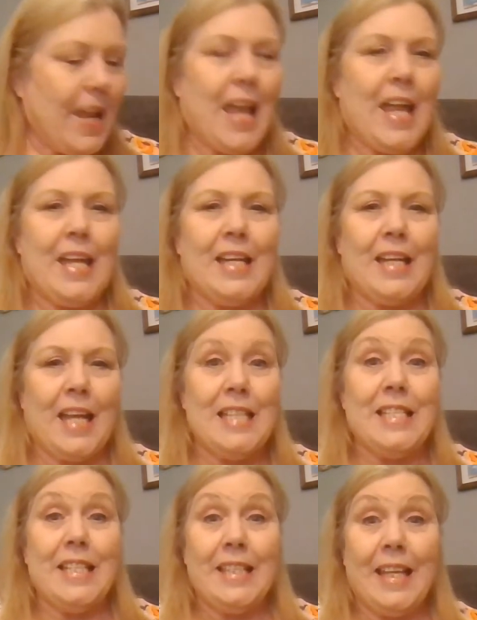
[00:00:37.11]
and I
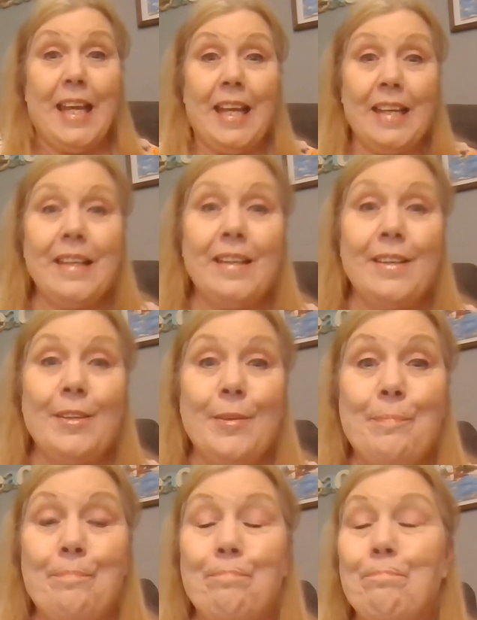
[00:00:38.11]
did get,
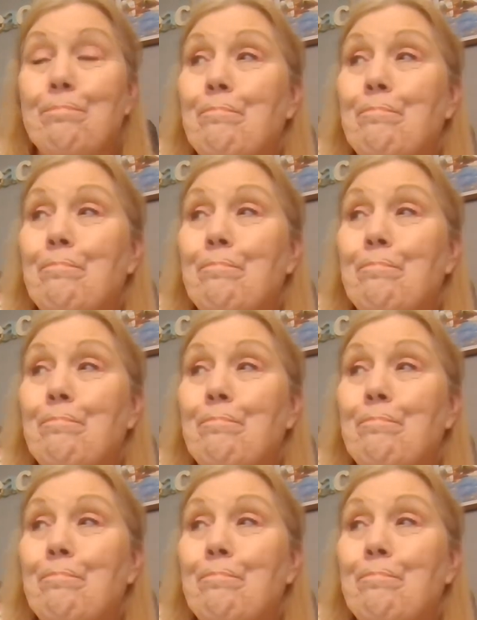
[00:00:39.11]
um,